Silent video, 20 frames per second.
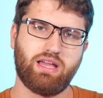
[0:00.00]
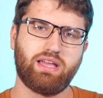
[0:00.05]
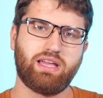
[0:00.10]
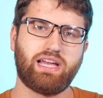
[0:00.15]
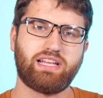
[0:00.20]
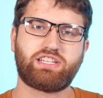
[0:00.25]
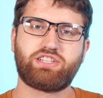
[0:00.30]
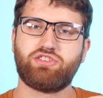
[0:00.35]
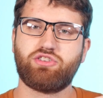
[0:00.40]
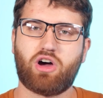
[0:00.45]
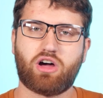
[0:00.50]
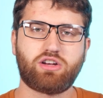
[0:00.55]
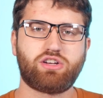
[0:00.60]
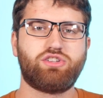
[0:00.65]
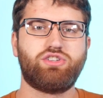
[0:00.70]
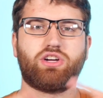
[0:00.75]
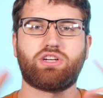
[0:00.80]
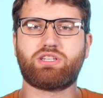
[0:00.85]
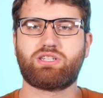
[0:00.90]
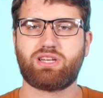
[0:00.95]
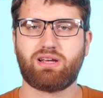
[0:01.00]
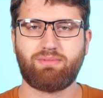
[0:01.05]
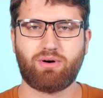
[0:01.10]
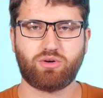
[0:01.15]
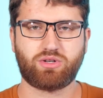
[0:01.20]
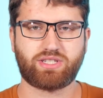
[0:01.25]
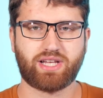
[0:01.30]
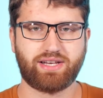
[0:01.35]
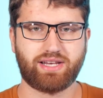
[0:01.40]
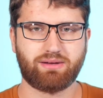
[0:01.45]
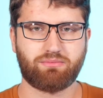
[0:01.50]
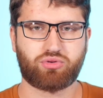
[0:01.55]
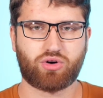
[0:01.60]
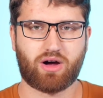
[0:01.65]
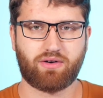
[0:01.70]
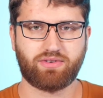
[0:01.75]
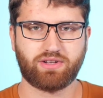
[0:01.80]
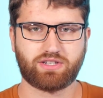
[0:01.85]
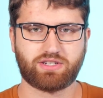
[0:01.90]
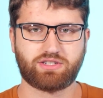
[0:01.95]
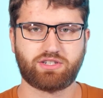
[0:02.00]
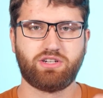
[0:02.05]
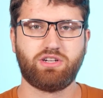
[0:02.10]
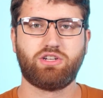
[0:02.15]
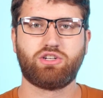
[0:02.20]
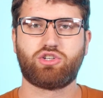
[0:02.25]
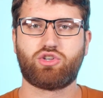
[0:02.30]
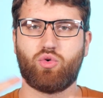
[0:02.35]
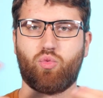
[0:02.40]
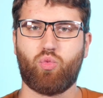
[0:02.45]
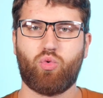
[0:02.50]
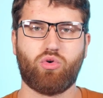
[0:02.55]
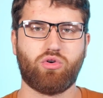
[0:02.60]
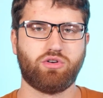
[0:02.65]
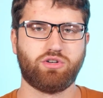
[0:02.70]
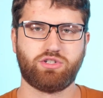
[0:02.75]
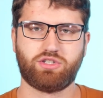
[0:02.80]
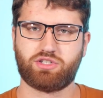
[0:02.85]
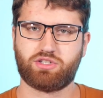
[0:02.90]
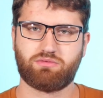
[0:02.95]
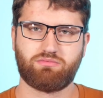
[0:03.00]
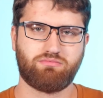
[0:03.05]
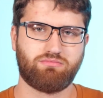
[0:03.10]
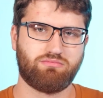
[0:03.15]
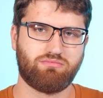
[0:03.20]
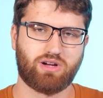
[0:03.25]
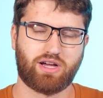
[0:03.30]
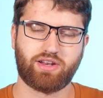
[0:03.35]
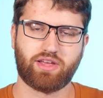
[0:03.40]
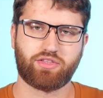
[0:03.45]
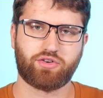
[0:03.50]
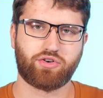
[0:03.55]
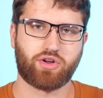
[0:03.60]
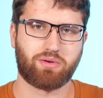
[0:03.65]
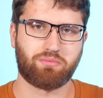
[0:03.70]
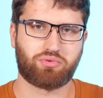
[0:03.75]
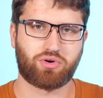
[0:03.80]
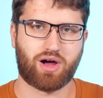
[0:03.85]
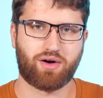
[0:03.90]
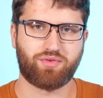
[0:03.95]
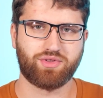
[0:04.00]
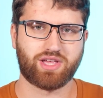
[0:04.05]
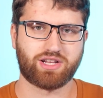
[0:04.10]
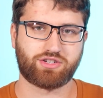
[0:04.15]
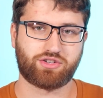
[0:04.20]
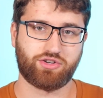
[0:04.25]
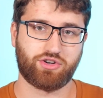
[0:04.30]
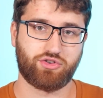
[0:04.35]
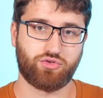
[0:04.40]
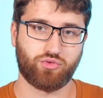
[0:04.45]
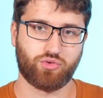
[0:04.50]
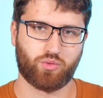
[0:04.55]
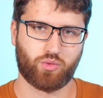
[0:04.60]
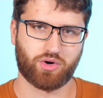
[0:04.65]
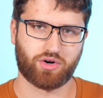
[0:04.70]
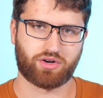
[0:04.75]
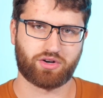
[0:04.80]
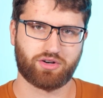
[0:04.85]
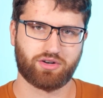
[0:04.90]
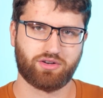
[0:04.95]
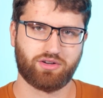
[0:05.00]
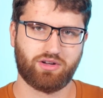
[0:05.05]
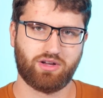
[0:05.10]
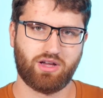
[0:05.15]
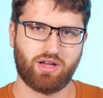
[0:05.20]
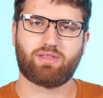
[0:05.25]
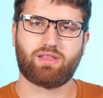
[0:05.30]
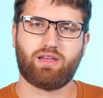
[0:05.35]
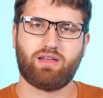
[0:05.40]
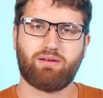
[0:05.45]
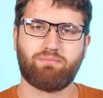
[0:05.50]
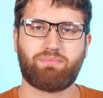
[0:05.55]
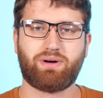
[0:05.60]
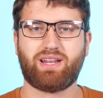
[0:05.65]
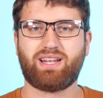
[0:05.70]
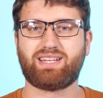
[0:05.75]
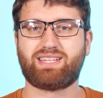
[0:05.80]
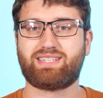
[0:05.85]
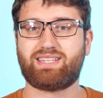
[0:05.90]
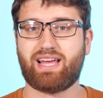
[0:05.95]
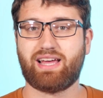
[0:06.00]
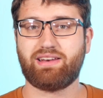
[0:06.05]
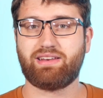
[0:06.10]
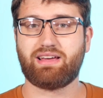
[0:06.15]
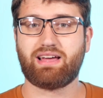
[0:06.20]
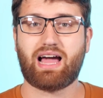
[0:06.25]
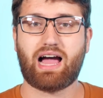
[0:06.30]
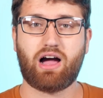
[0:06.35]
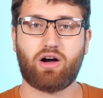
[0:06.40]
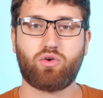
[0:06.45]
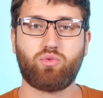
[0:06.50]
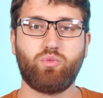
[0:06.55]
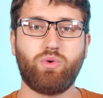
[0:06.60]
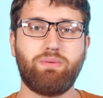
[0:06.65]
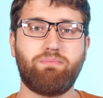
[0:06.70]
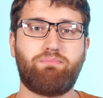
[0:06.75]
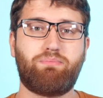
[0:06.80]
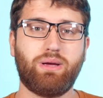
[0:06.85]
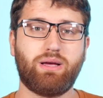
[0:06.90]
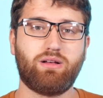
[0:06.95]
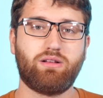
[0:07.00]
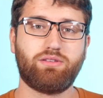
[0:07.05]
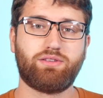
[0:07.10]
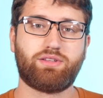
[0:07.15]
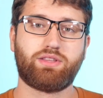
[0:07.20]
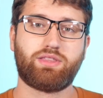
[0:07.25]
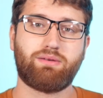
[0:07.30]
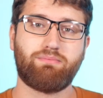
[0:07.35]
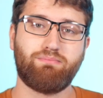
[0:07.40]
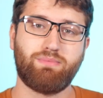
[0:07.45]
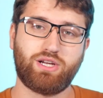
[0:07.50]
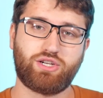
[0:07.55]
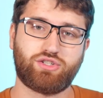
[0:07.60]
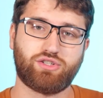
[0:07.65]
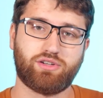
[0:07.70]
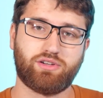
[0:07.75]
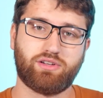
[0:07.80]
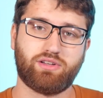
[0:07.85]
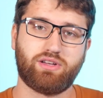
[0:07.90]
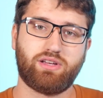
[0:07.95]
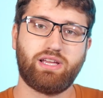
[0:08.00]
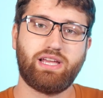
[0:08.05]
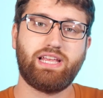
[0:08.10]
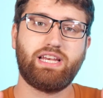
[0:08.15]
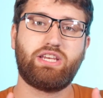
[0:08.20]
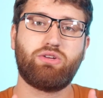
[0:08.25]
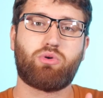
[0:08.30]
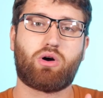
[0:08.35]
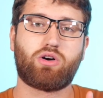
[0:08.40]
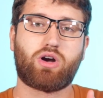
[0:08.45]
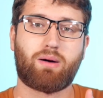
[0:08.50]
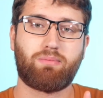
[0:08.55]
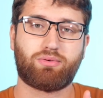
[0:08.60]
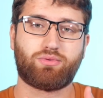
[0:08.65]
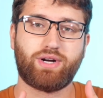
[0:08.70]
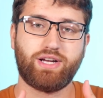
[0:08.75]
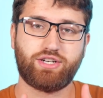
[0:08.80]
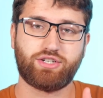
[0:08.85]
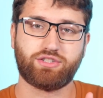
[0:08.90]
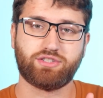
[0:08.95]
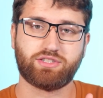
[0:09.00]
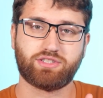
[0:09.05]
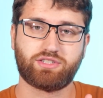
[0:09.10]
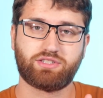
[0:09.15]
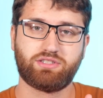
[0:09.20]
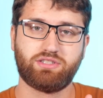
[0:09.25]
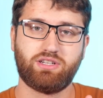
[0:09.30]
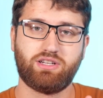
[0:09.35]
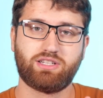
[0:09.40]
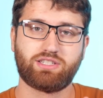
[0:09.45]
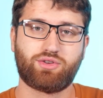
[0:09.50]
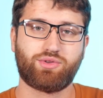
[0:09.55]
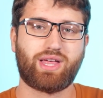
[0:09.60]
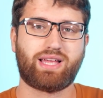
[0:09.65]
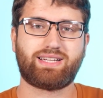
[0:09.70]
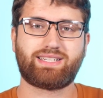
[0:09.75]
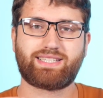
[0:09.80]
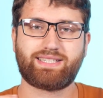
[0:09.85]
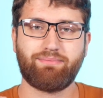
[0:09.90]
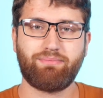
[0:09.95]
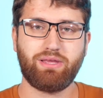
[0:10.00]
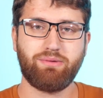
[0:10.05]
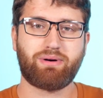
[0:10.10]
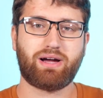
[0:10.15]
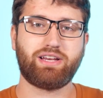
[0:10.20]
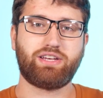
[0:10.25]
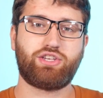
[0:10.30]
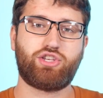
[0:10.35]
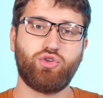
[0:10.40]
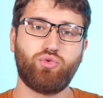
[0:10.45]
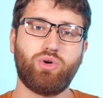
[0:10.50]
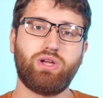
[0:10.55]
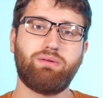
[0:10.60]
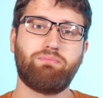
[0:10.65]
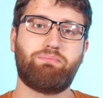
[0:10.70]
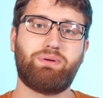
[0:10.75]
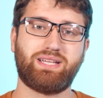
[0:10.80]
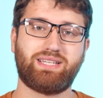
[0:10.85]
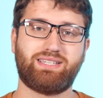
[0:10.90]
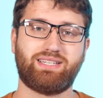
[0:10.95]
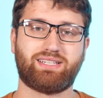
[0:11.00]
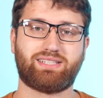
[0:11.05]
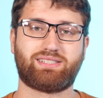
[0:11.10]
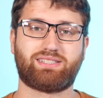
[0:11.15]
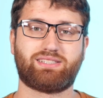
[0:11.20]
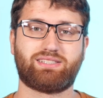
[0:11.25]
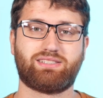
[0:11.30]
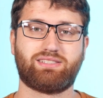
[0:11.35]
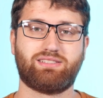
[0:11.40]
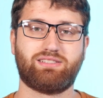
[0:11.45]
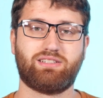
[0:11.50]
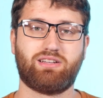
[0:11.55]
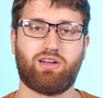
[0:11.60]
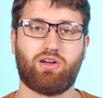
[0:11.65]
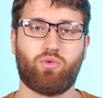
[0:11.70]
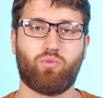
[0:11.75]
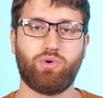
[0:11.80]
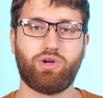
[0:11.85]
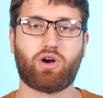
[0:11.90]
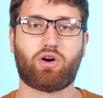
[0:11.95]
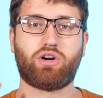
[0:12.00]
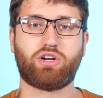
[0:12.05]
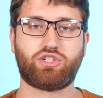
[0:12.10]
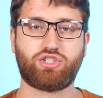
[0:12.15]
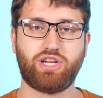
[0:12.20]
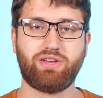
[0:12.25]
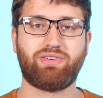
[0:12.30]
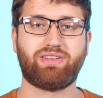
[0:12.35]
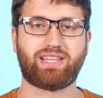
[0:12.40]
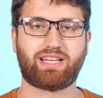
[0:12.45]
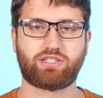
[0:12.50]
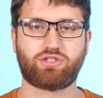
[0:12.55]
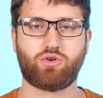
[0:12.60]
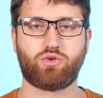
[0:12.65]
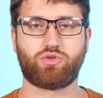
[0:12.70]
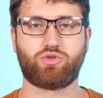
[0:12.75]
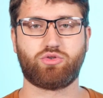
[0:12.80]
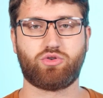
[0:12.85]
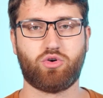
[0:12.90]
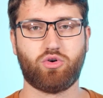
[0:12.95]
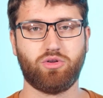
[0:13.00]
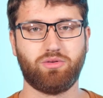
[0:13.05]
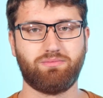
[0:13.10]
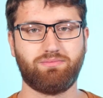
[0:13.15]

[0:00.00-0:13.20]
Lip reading: It's not just about sending profits towards another nonprofit that's going to do the work, but instead, how can we build the mission into our operations so that simply by doing business, we are achieving that social goal?